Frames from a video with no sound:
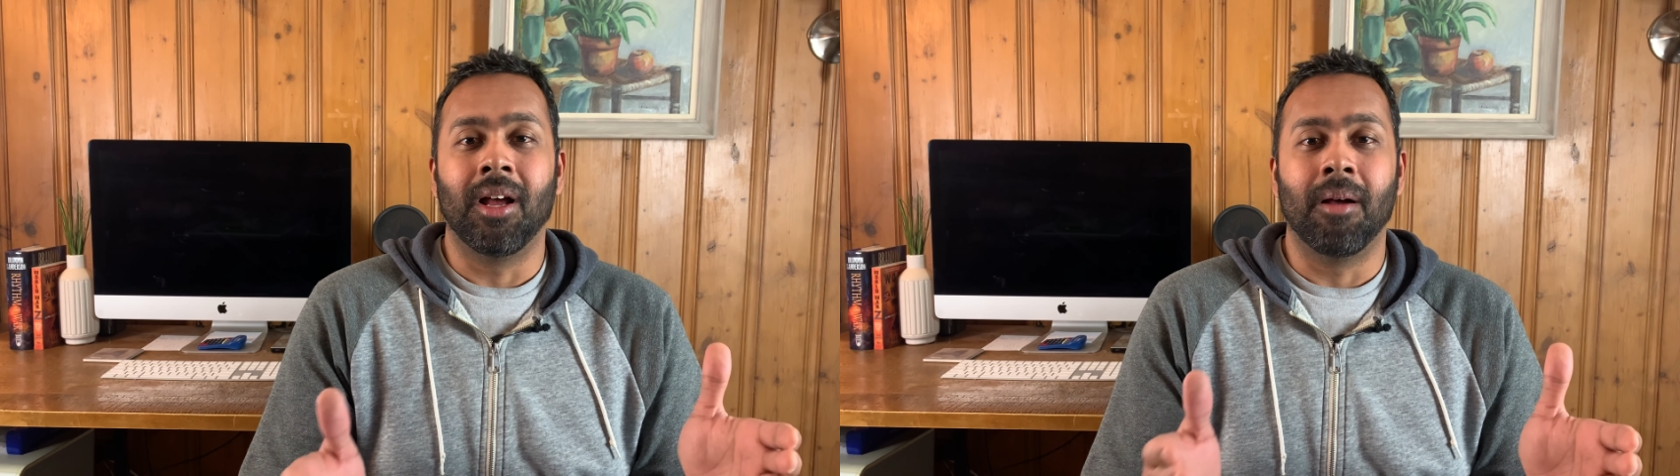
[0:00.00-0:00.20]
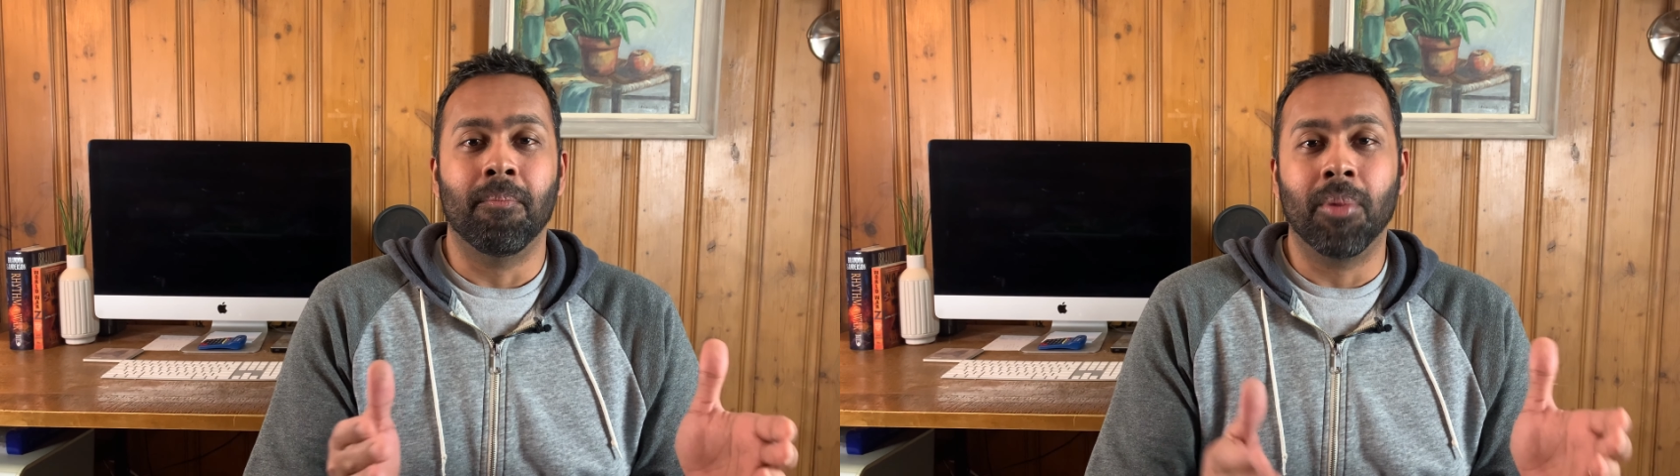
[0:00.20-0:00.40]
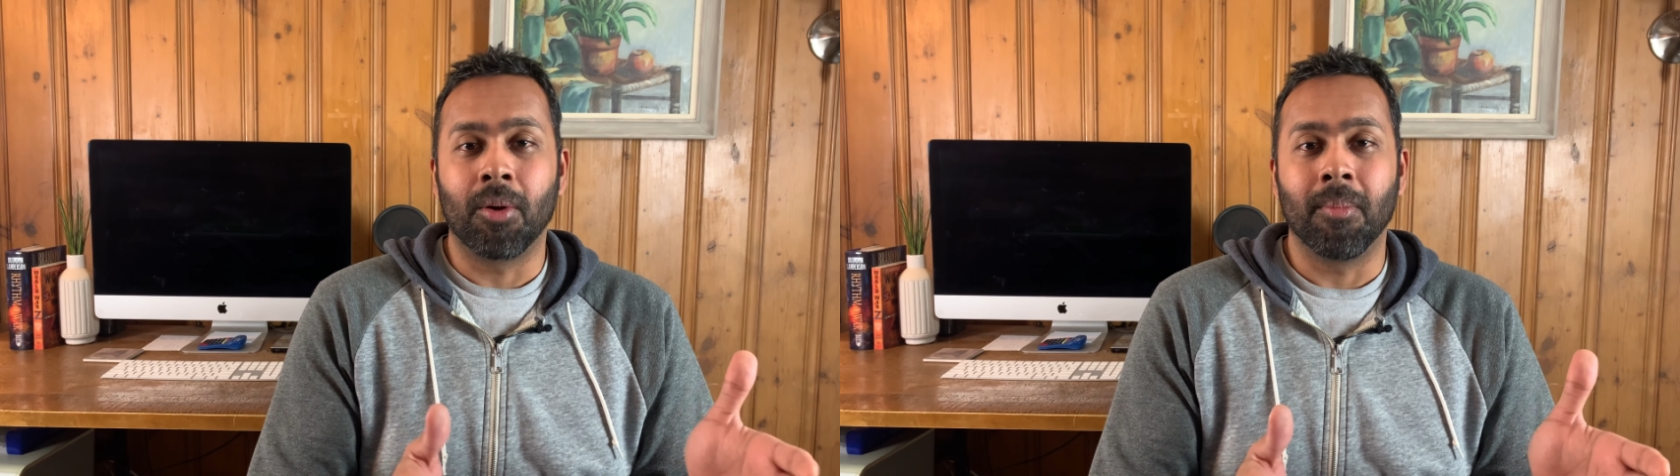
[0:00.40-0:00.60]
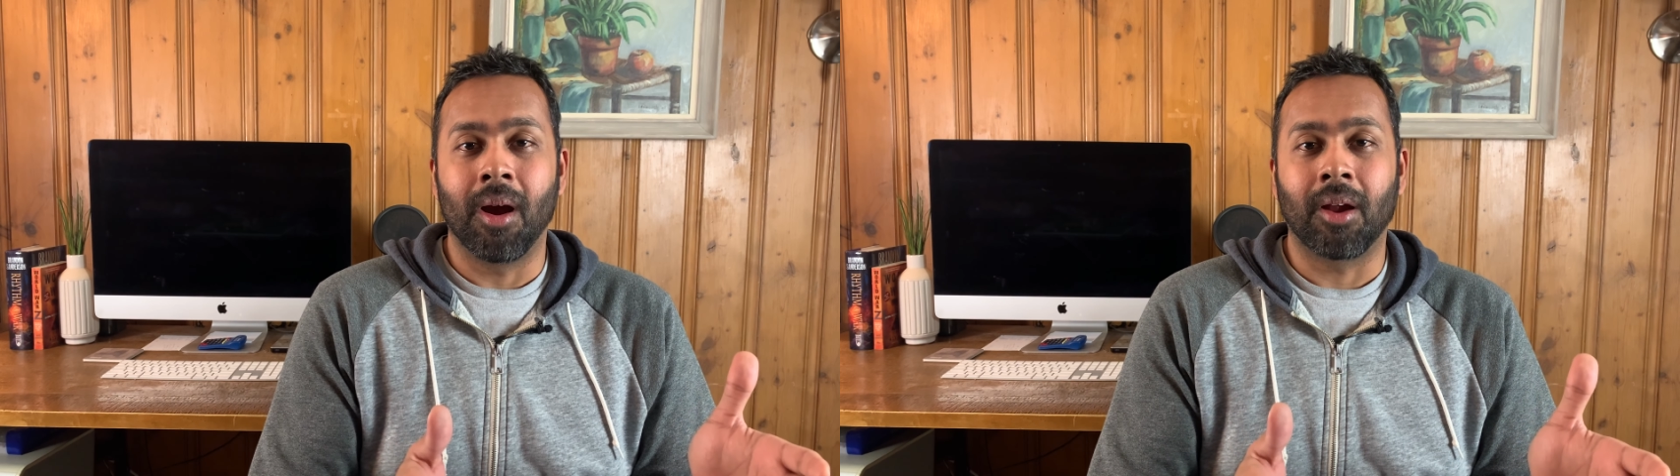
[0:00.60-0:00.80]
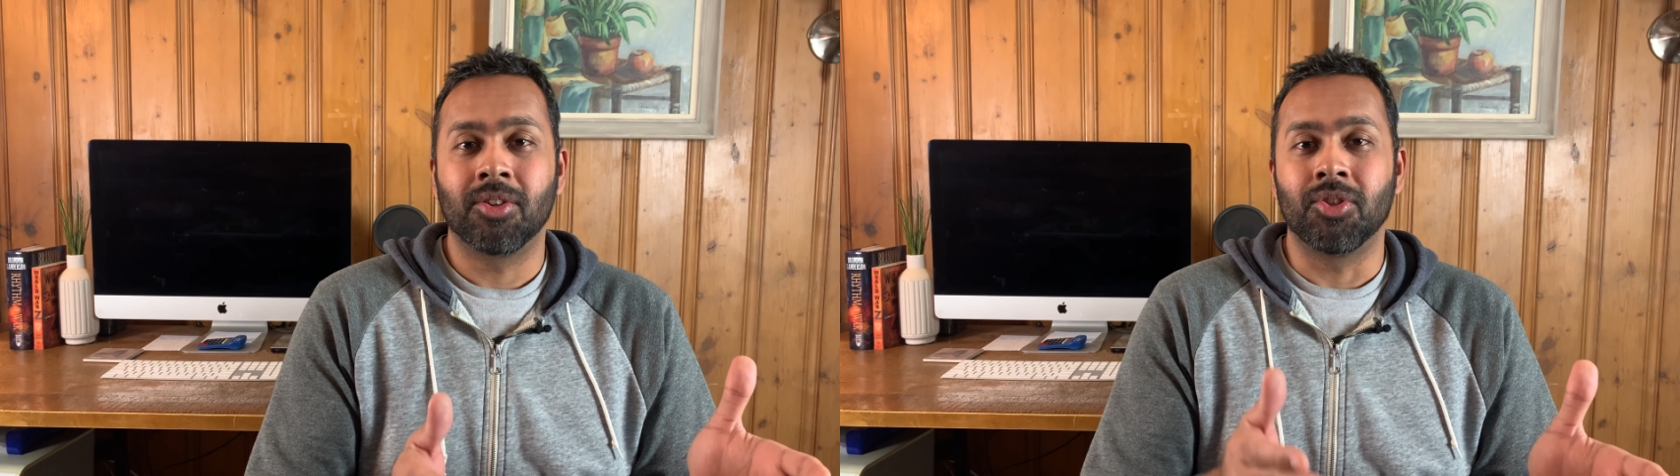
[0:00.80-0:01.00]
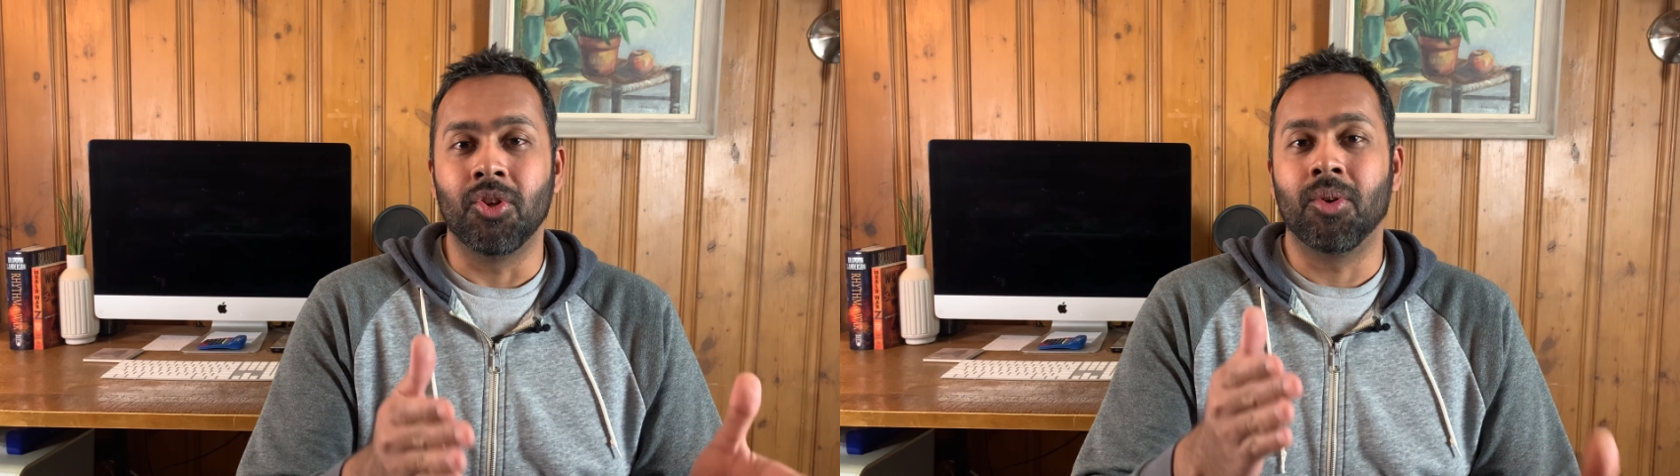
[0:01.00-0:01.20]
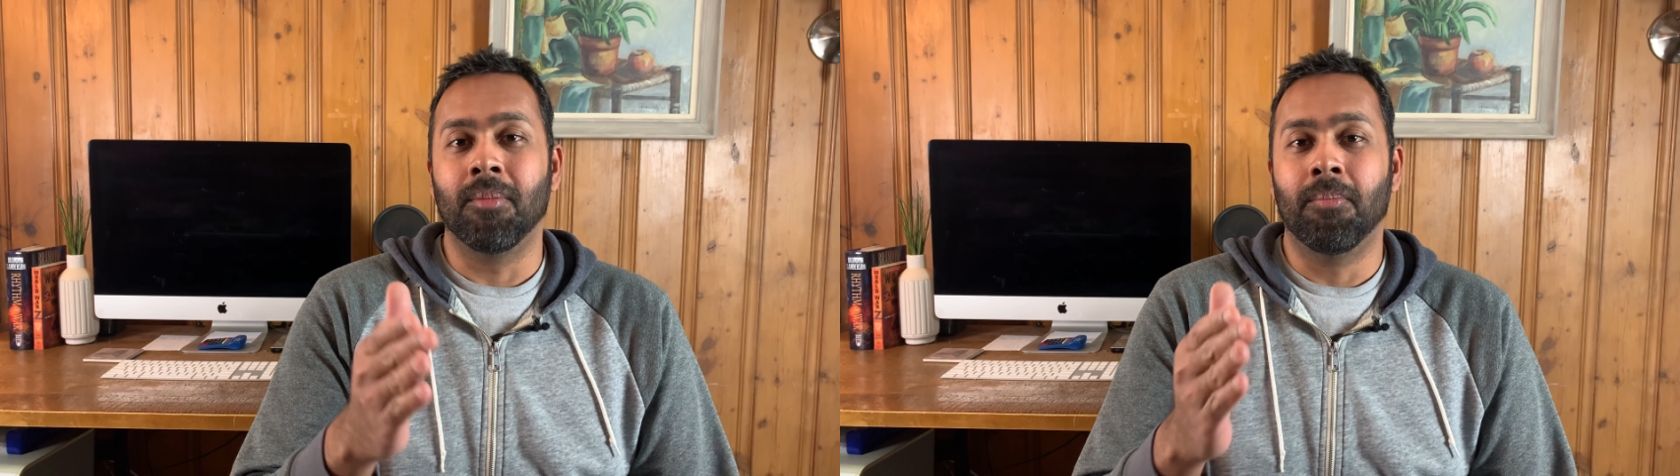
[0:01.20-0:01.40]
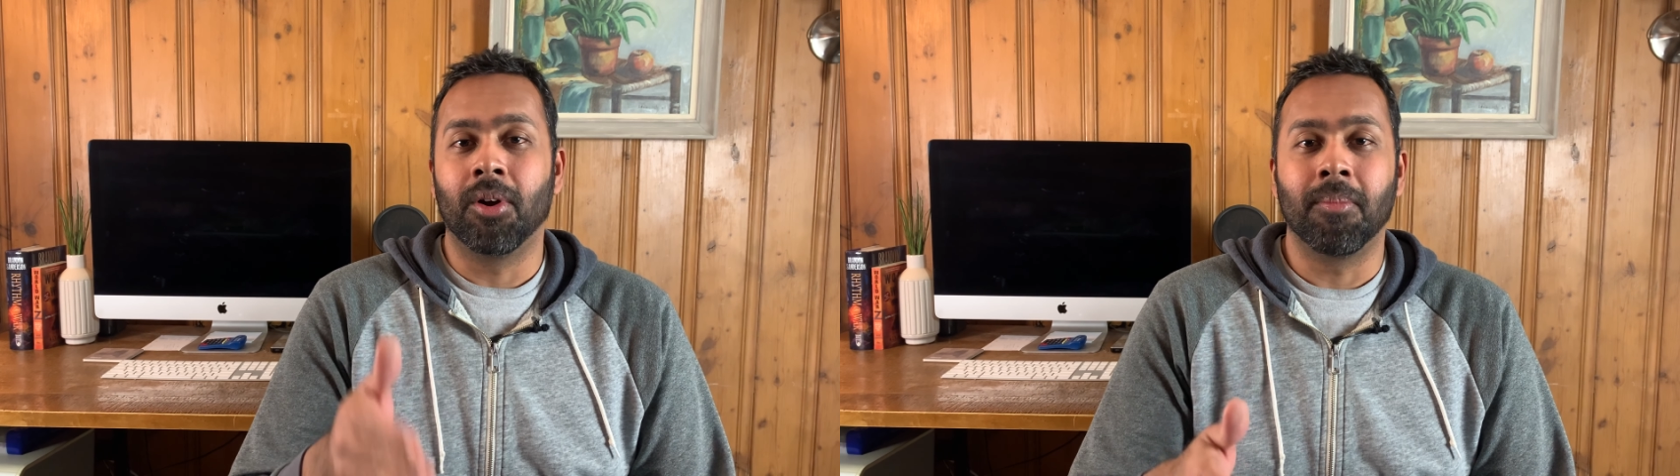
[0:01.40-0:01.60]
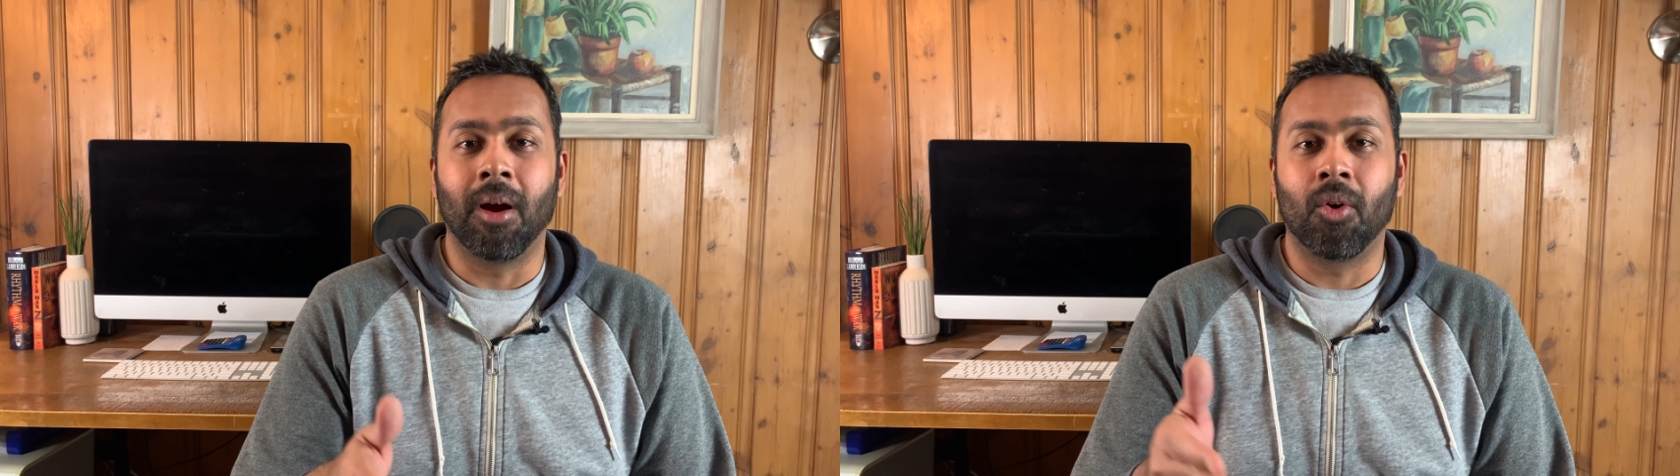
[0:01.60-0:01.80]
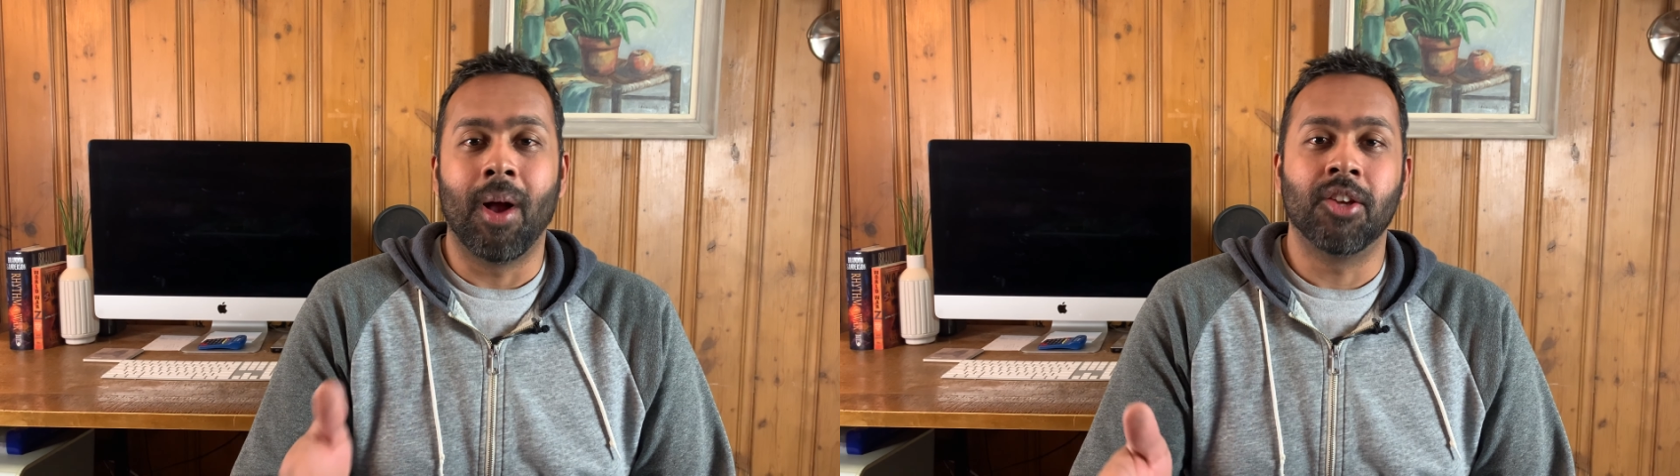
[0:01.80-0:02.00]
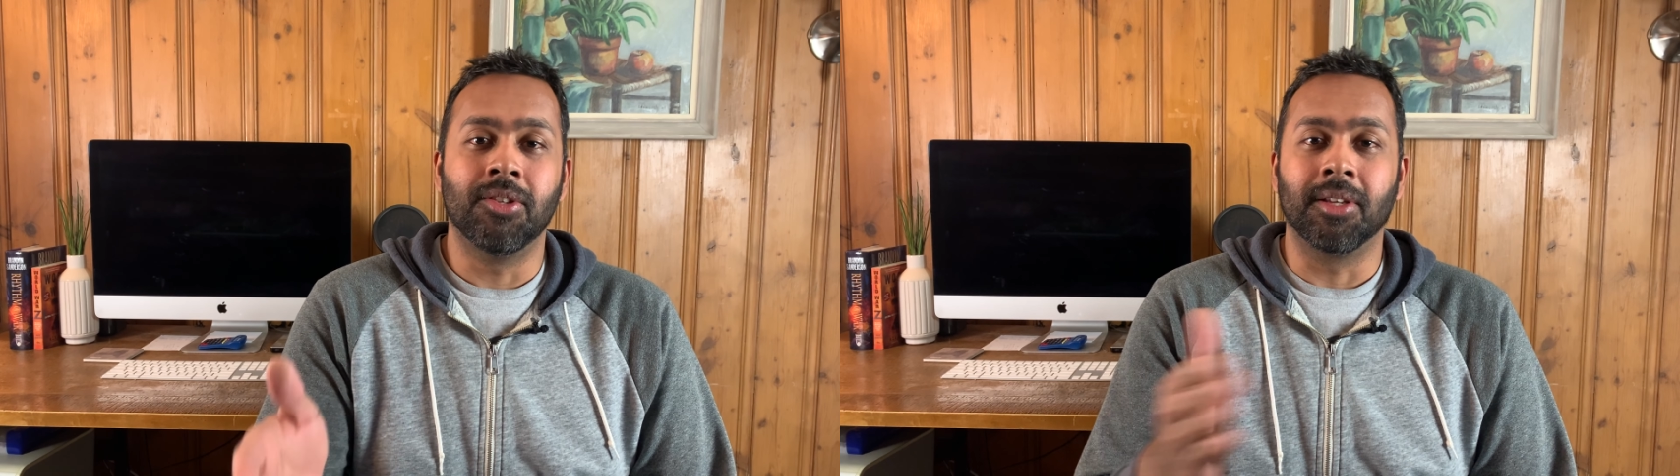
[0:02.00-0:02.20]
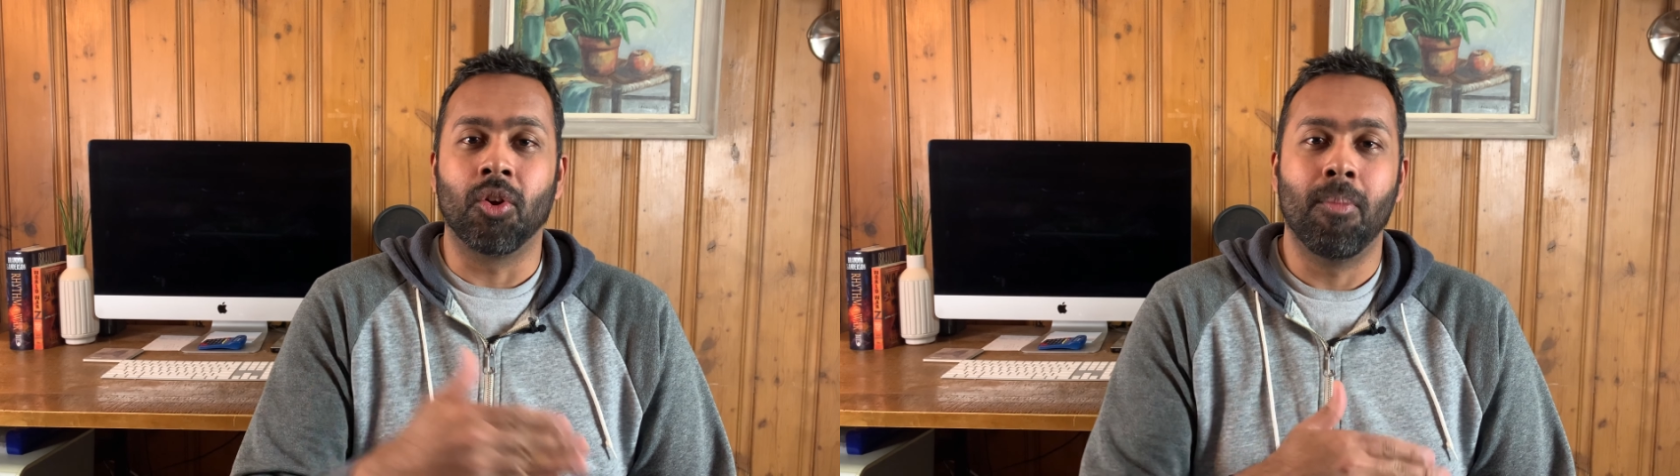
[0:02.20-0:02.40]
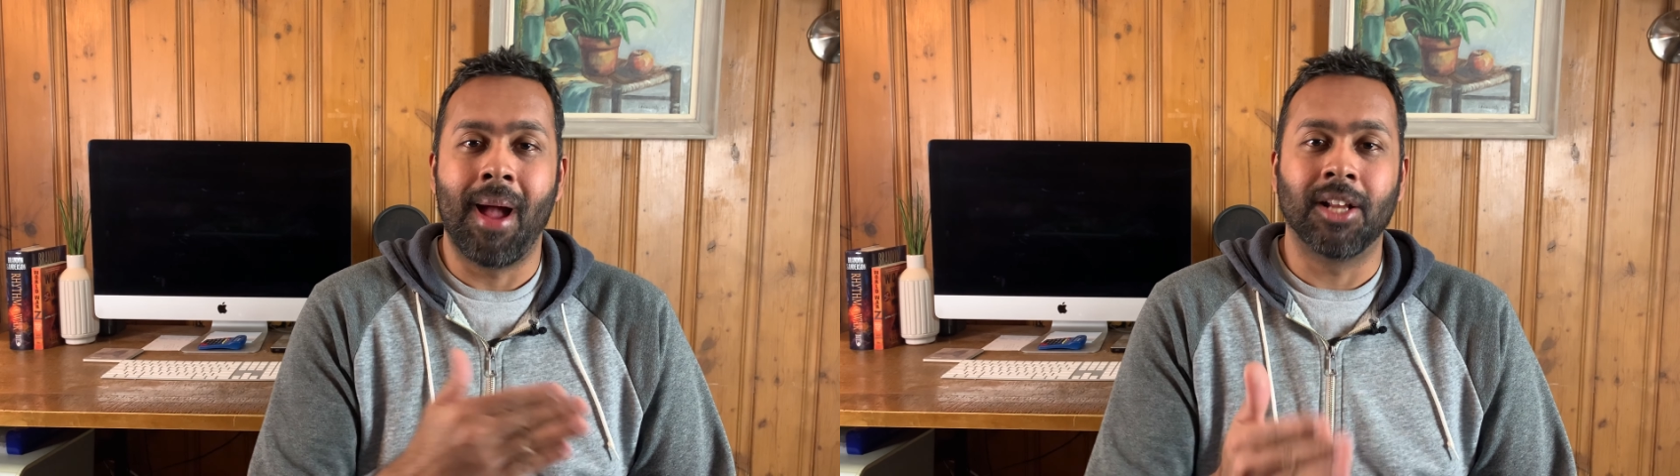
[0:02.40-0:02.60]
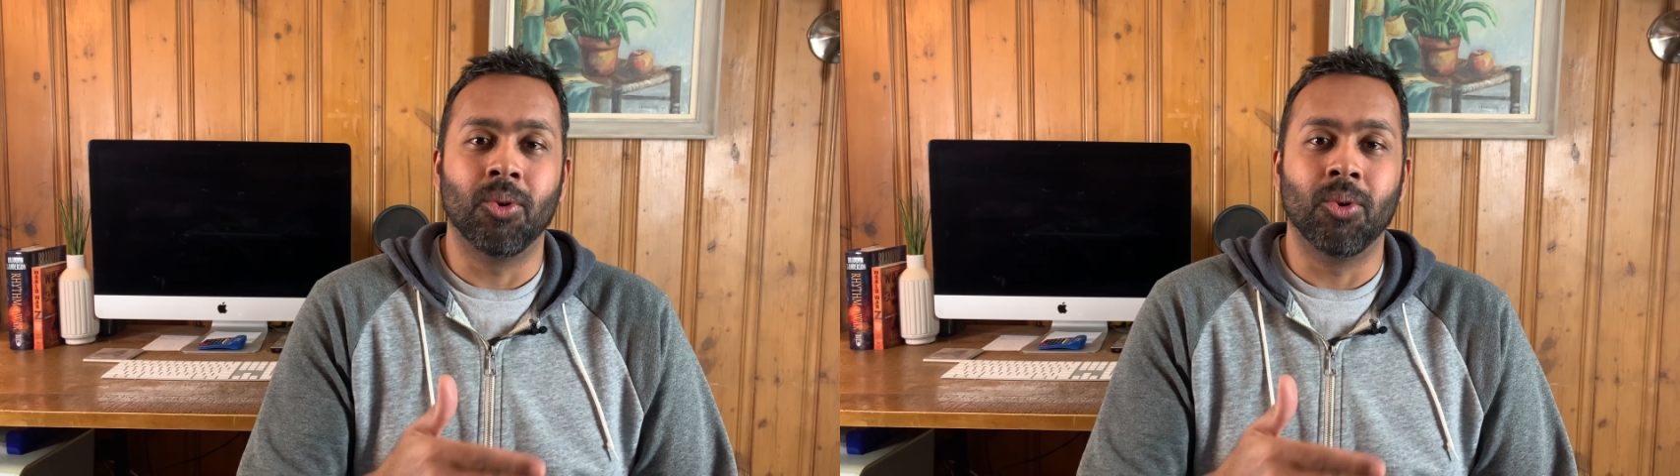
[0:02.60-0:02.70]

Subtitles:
bookmarks, so you can bookmark questions and go back